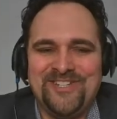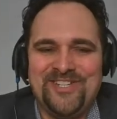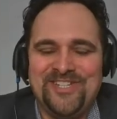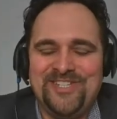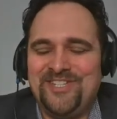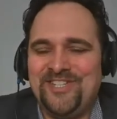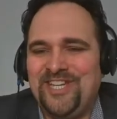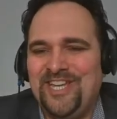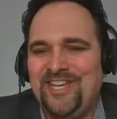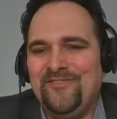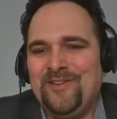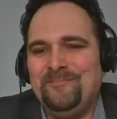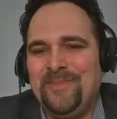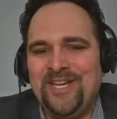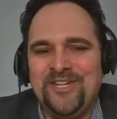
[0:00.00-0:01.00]
She's achieved
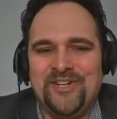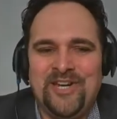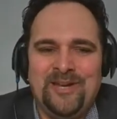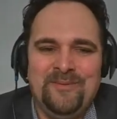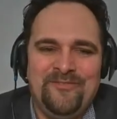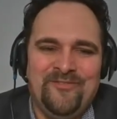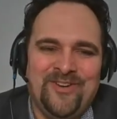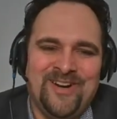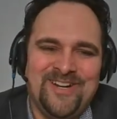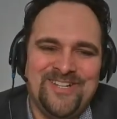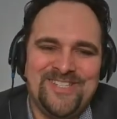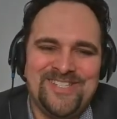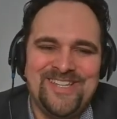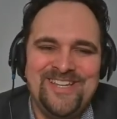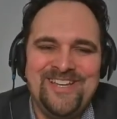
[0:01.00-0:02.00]
a big dream of
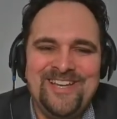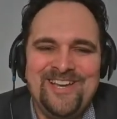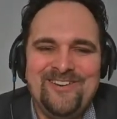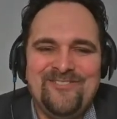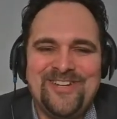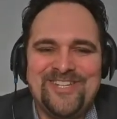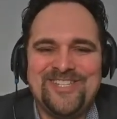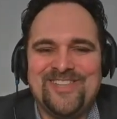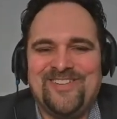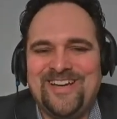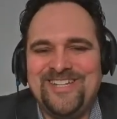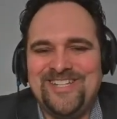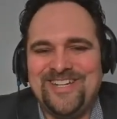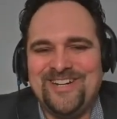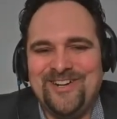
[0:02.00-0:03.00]
hers, which is
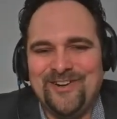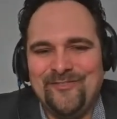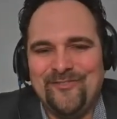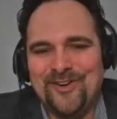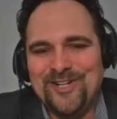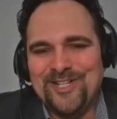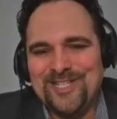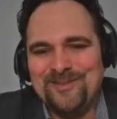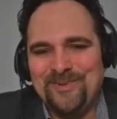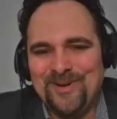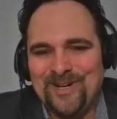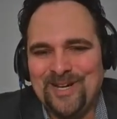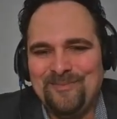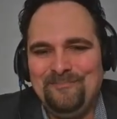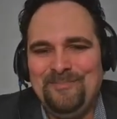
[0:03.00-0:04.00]
launching her first
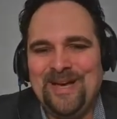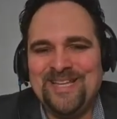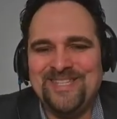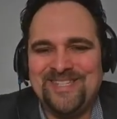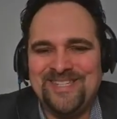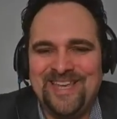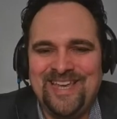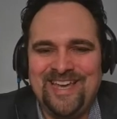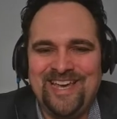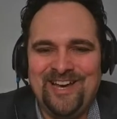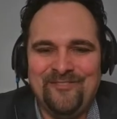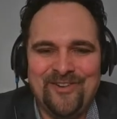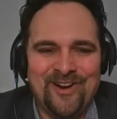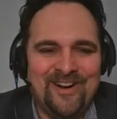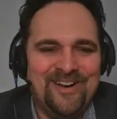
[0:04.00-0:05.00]
book, Best Day
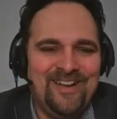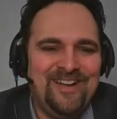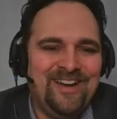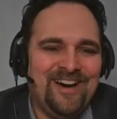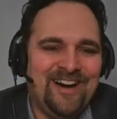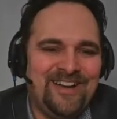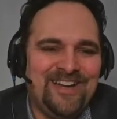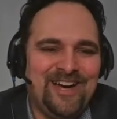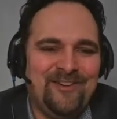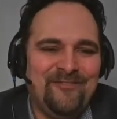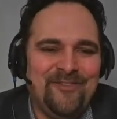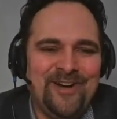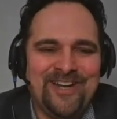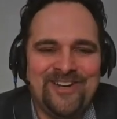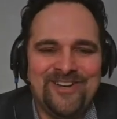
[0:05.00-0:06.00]
Ever:
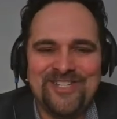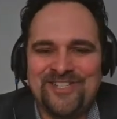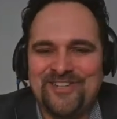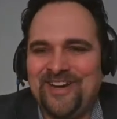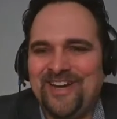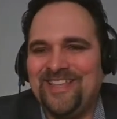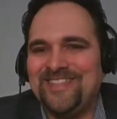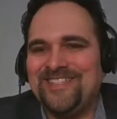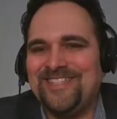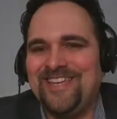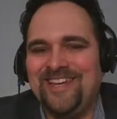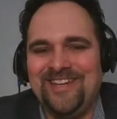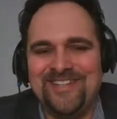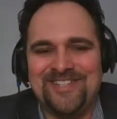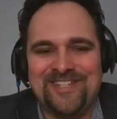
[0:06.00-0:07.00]
Uncovering Your Strengths
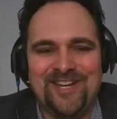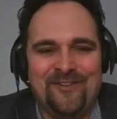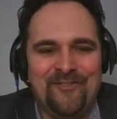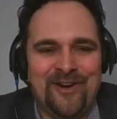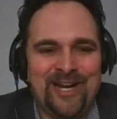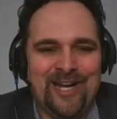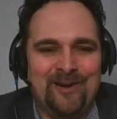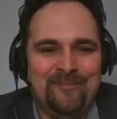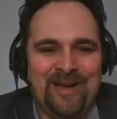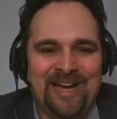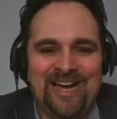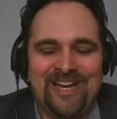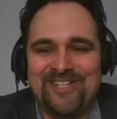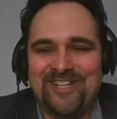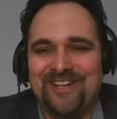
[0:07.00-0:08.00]
and Discovering Your
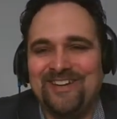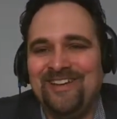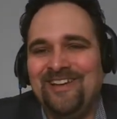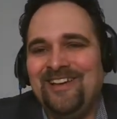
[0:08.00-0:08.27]
Passion.